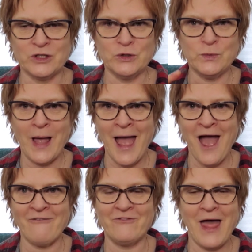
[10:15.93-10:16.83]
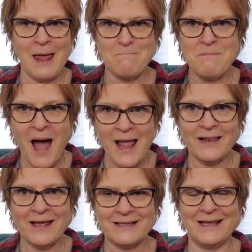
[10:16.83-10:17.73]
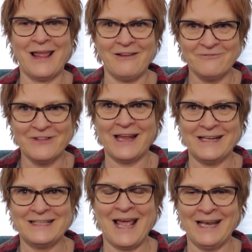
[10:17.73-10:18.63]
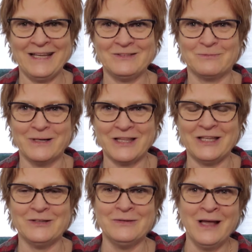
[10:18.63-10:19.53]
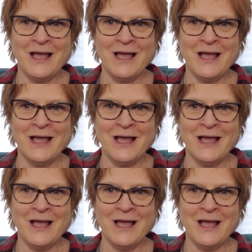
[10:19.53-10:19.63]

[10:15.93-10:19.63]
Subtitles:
You have that pilot, that flight attendant with you